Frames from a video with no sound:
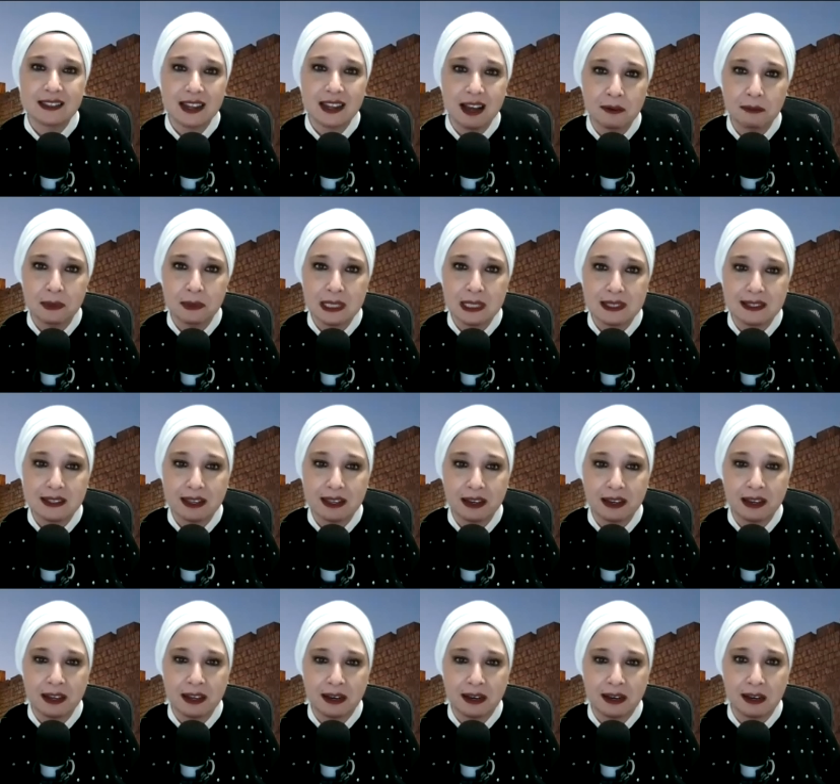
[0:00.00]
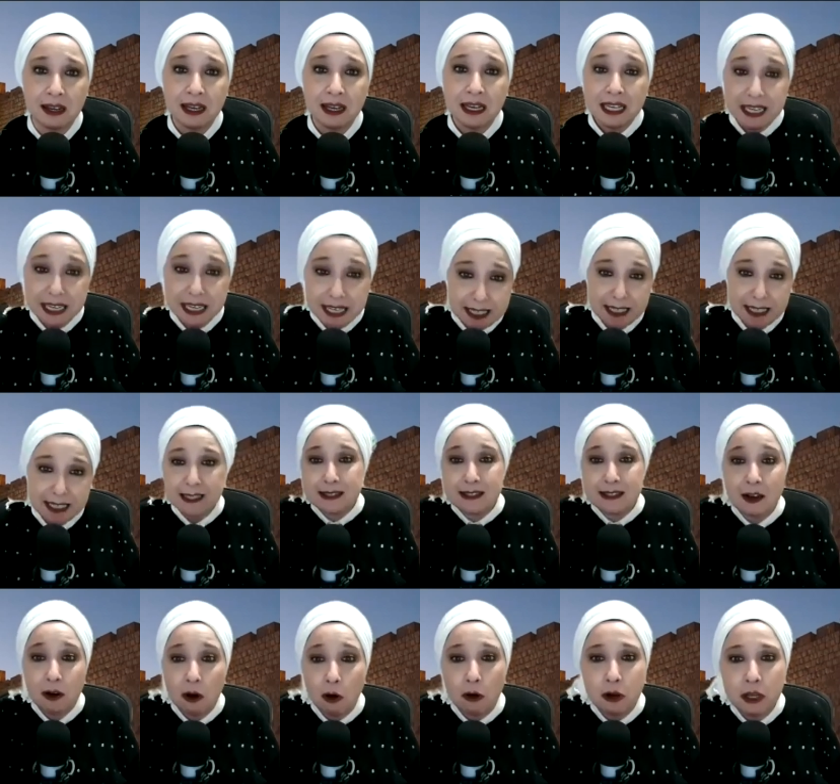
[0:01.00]
Am Yisrael. He's
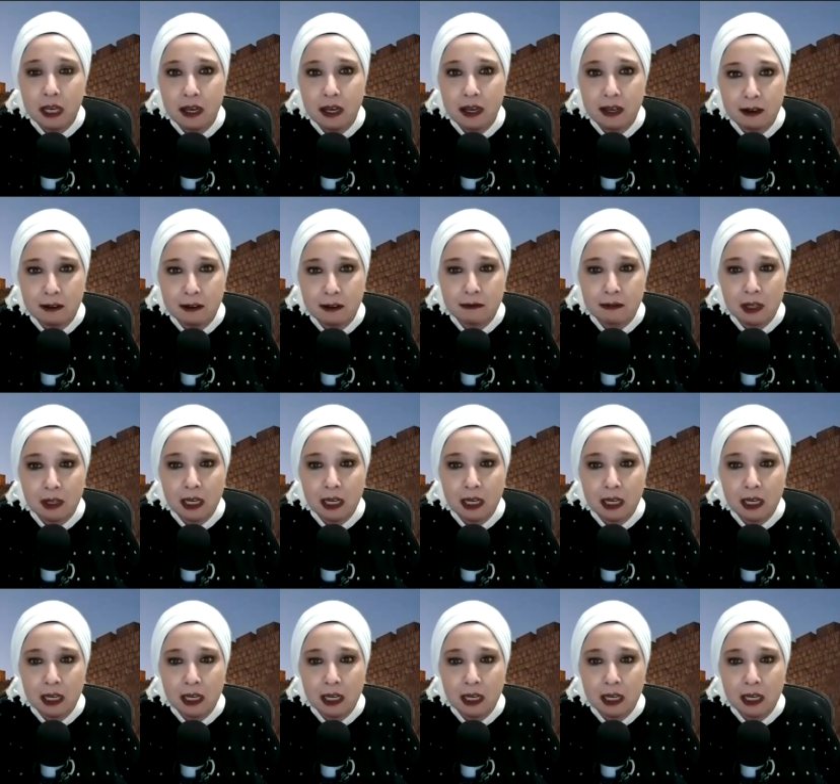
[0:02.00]
the Oyev,